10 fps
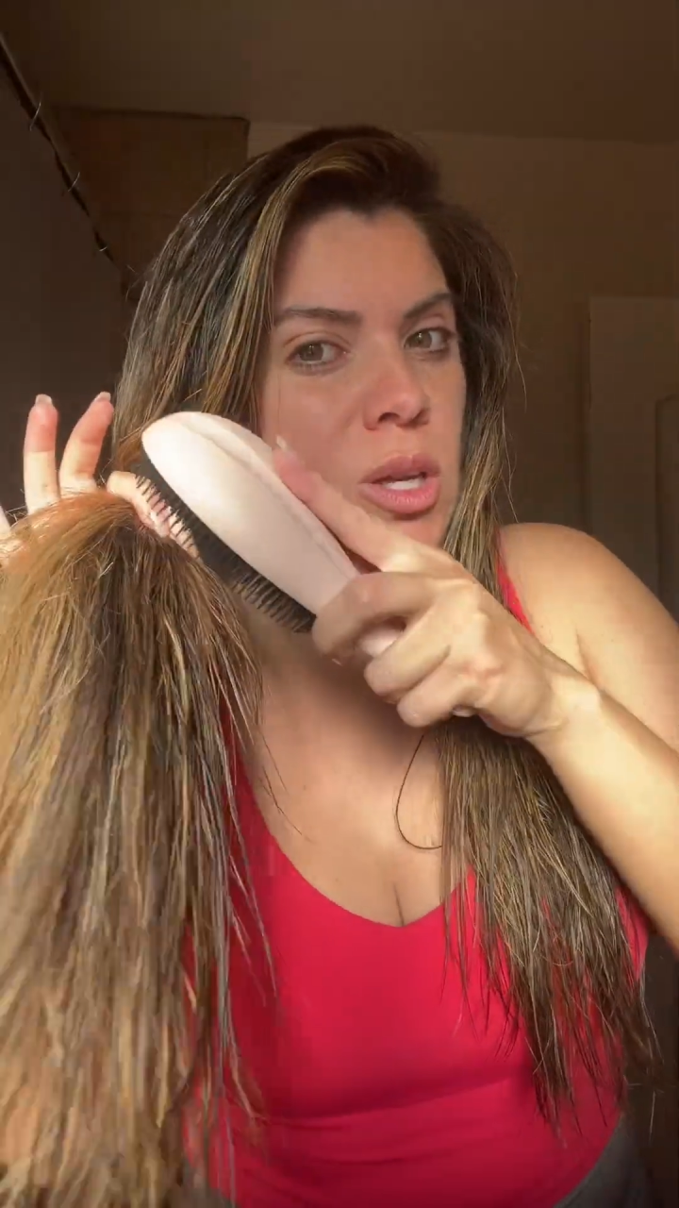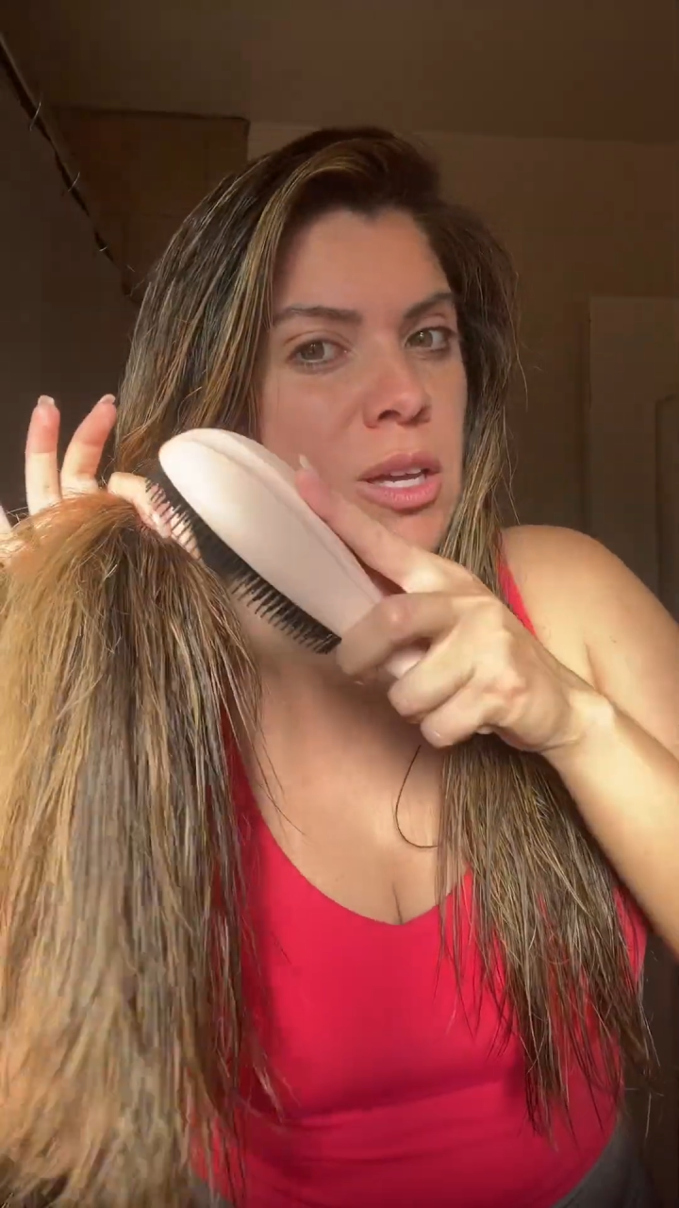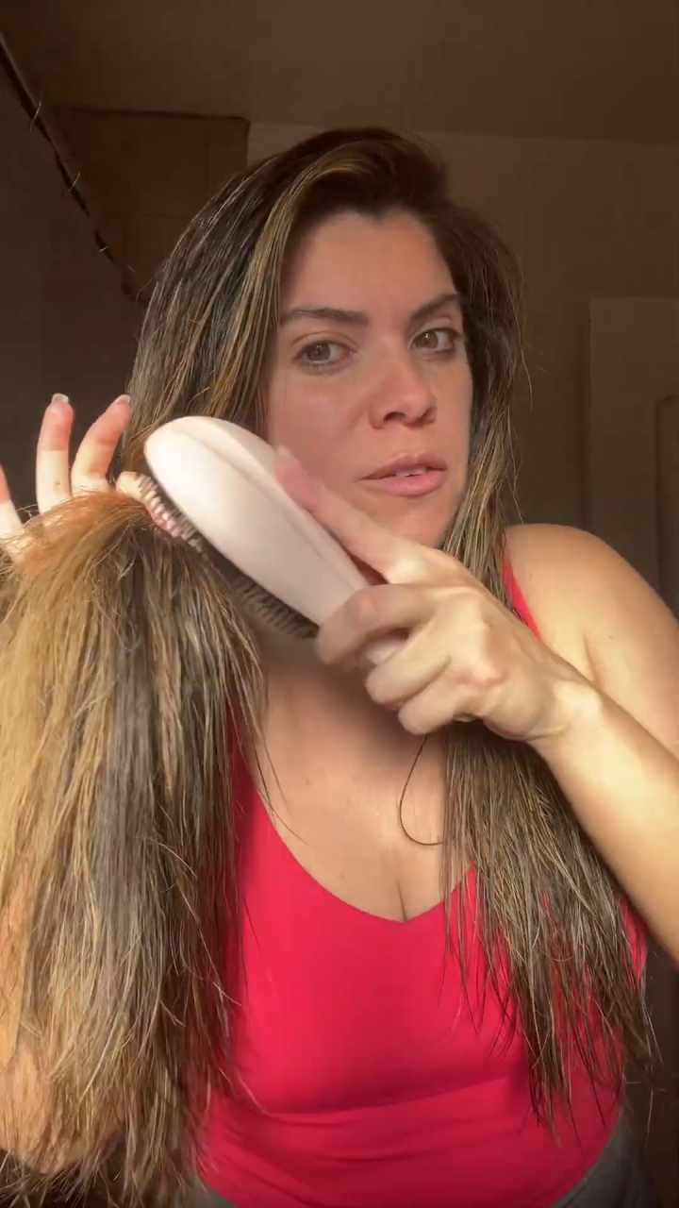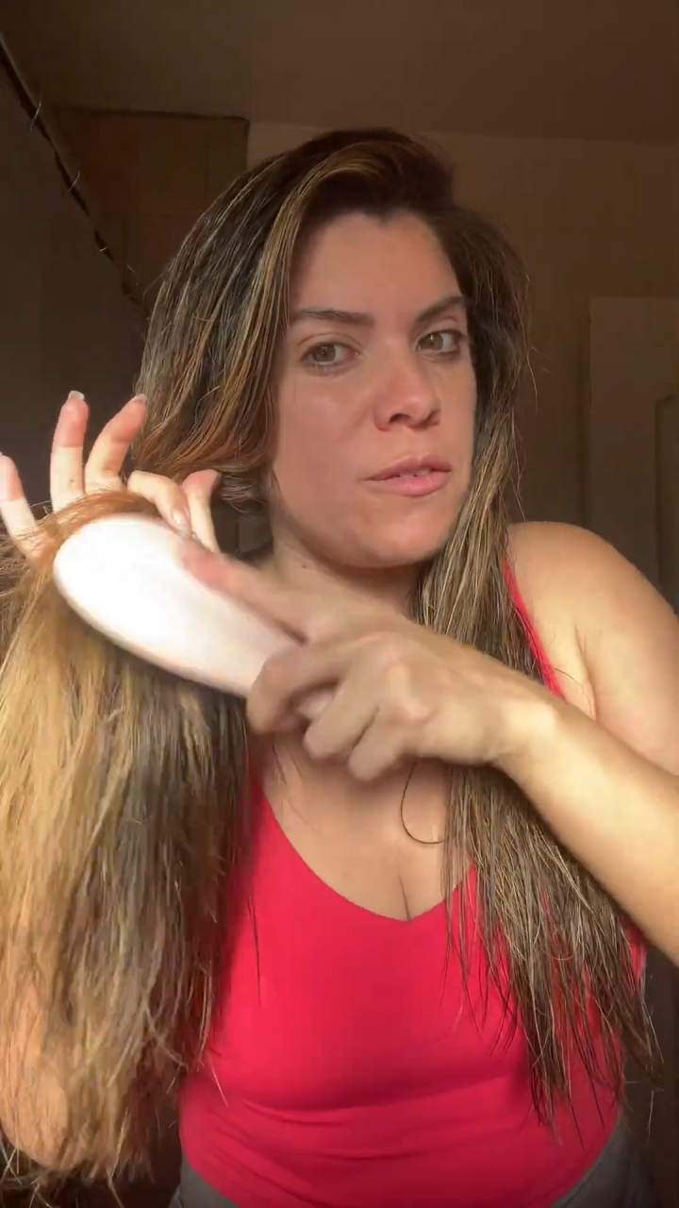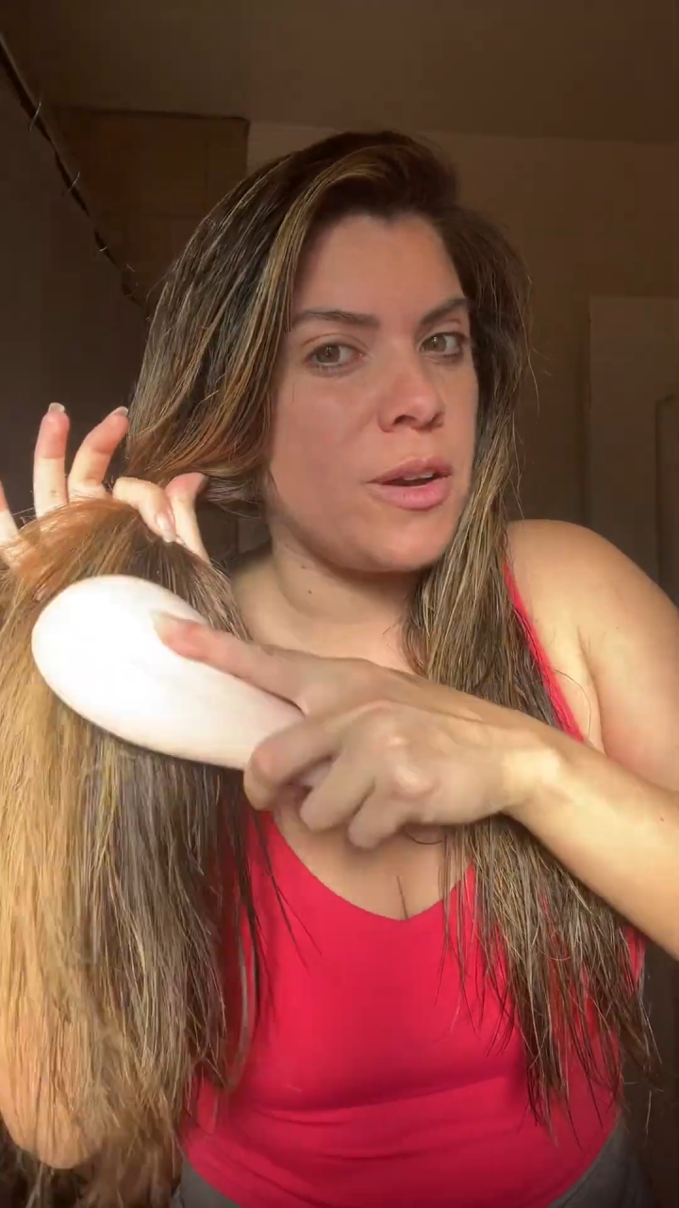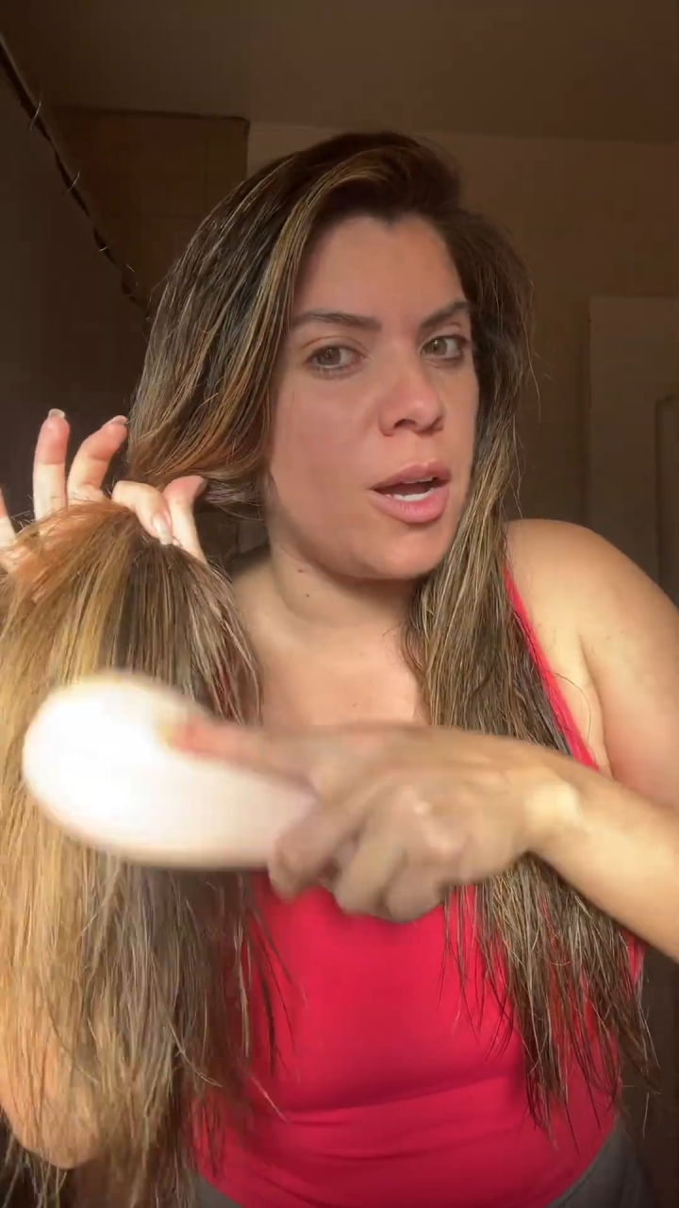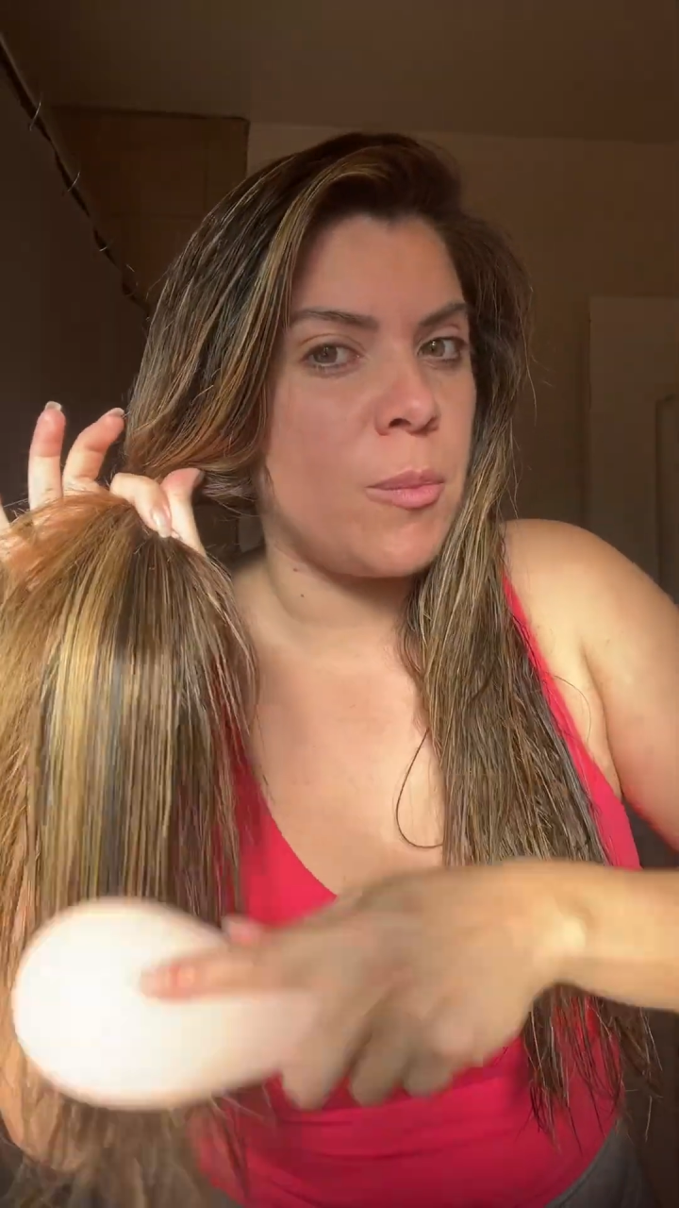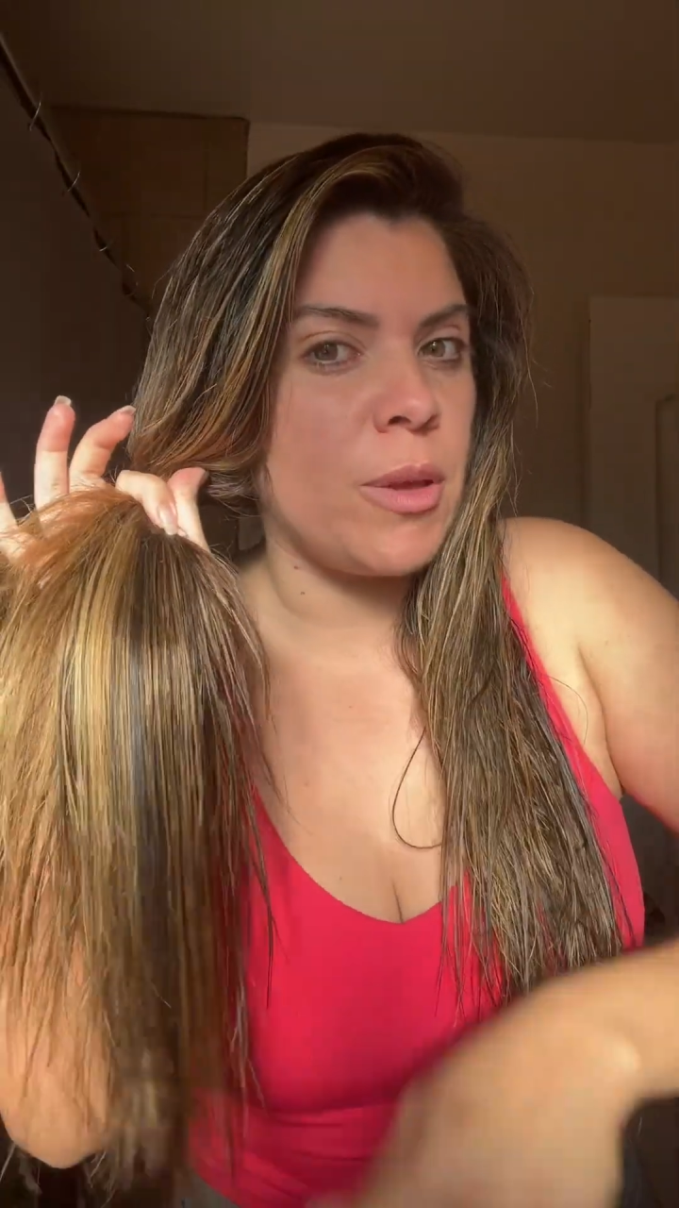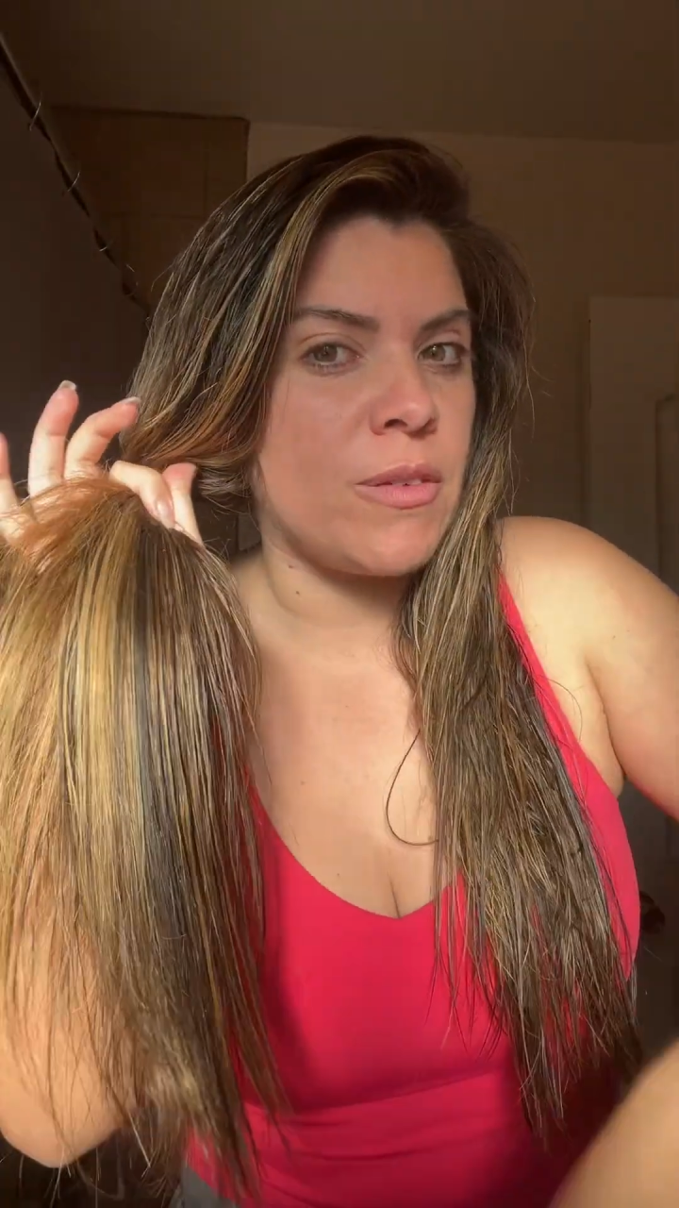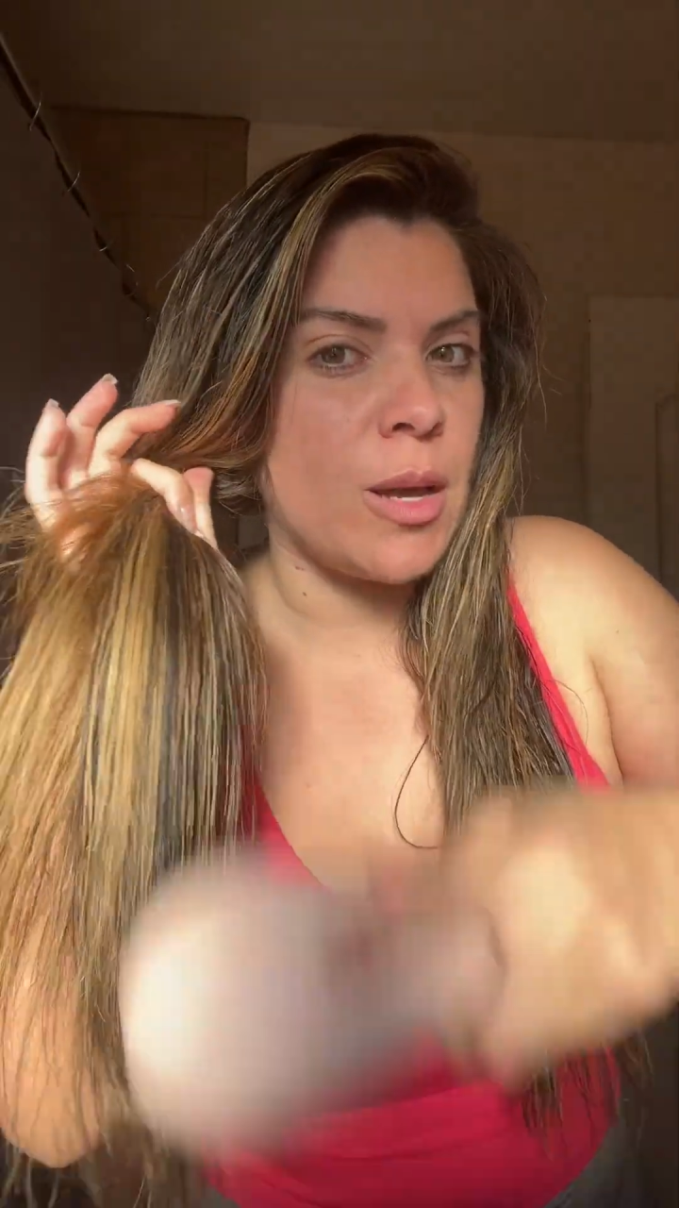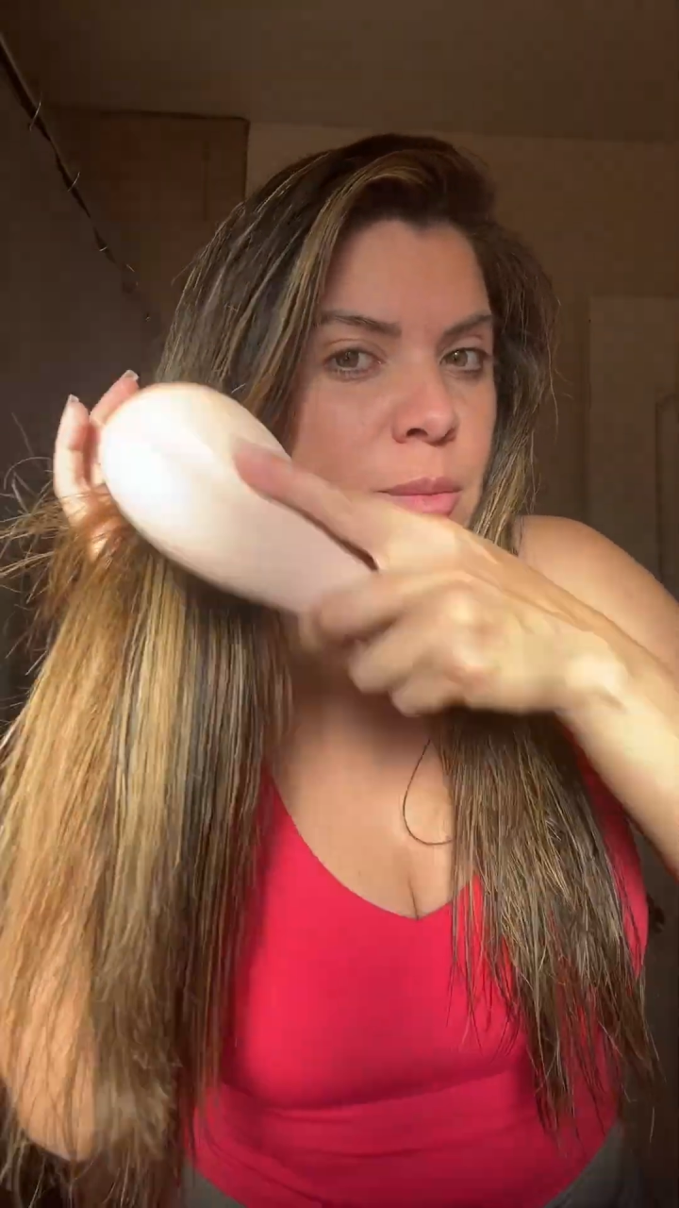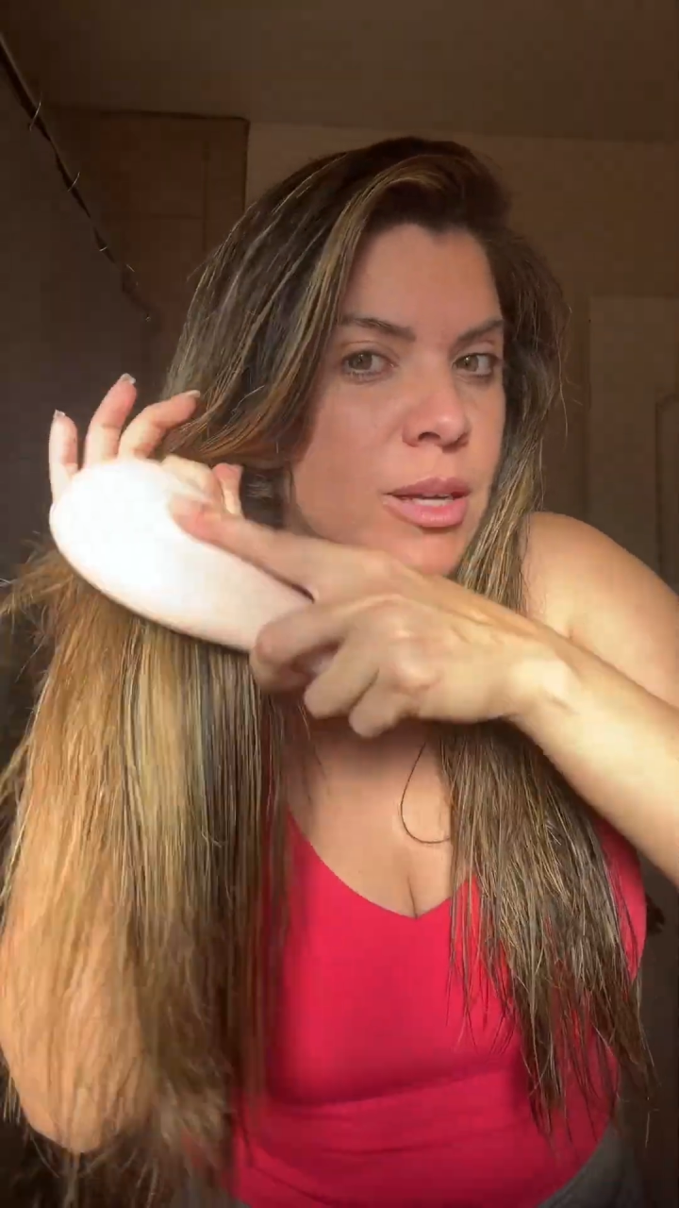if I'm